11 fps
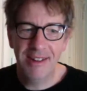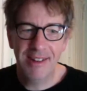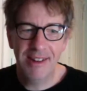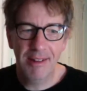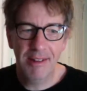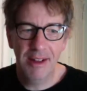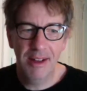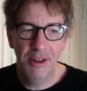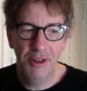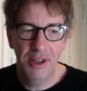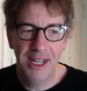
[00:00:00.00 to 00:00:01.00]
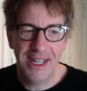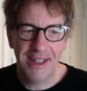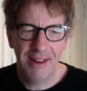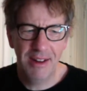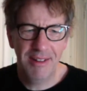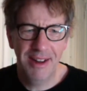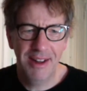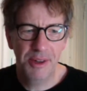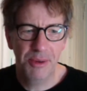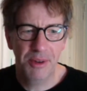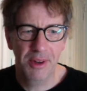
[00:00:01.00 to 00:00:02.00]
She's still on heat. Did I tell you
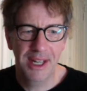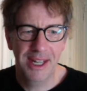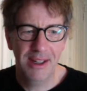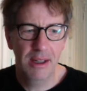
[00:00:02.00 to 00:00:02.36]
she was on heat?